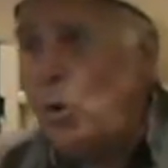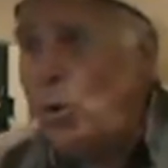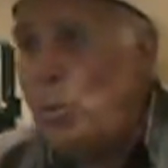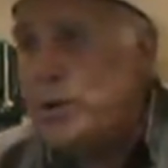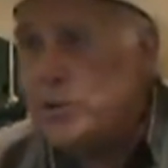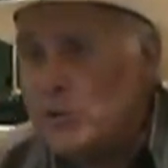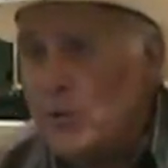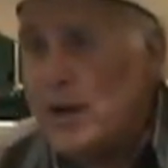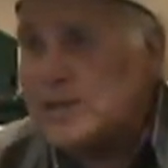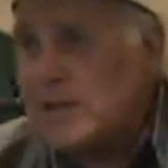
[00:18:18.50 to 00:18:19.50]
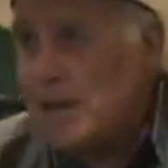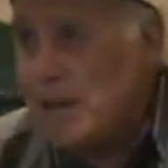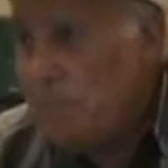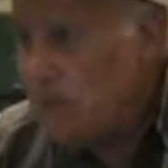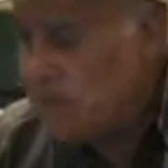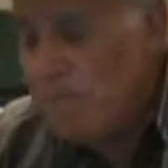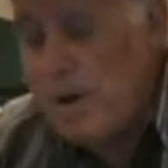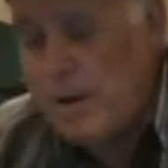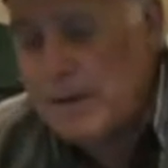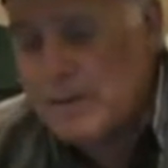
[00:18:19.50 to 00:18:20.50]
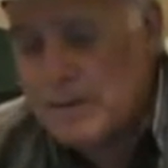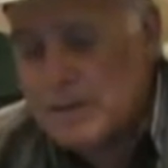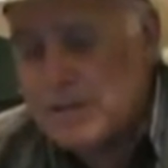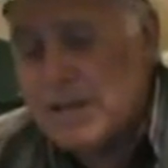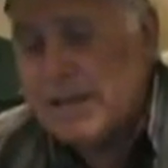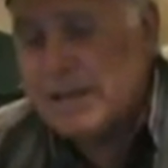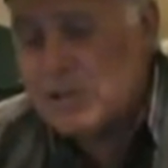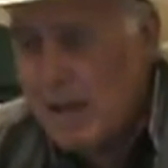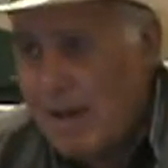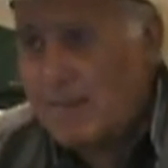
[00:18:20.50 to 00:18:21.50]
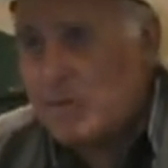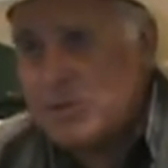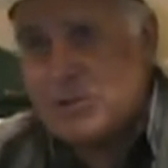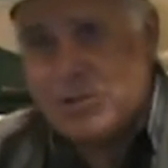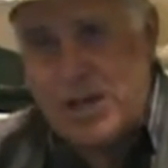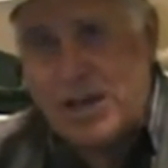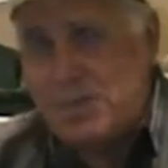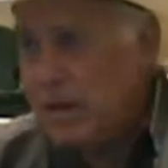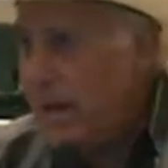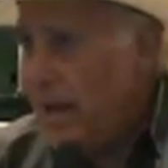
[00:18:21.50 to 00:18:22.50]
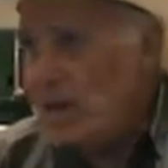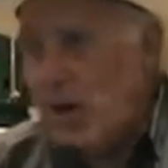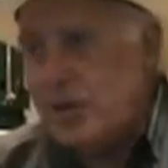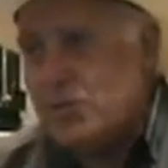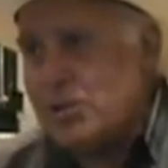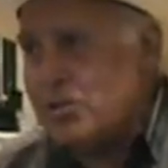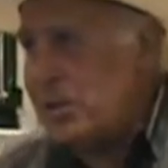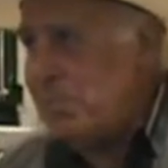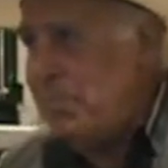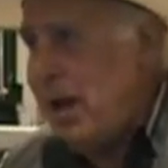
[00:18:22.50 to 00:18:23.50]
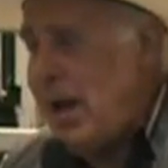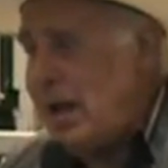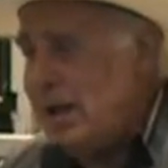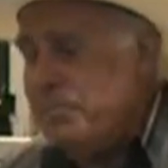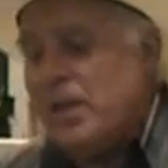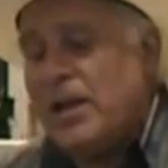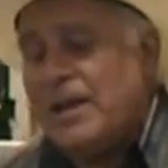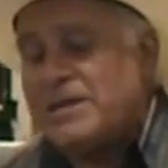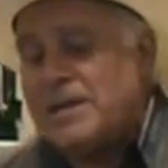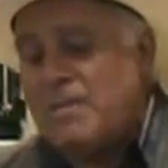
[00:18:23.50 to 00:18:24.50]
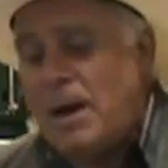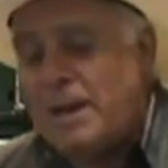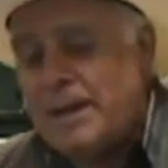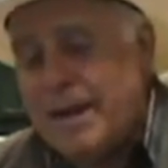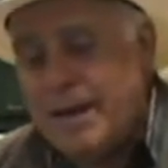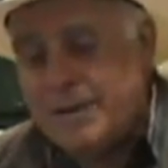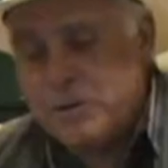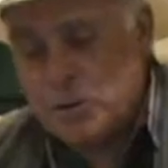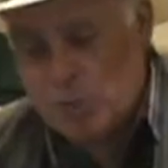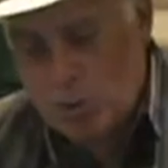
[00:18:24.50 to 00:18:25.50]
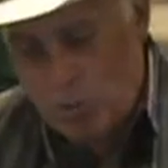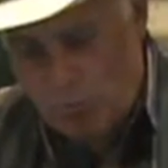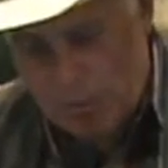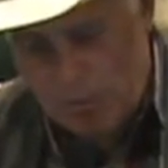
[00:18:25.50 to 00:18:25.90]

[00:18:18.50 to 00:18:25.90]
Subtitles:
what we do as American citizens. It's time for us to stand up and not just sit back and let somebody else do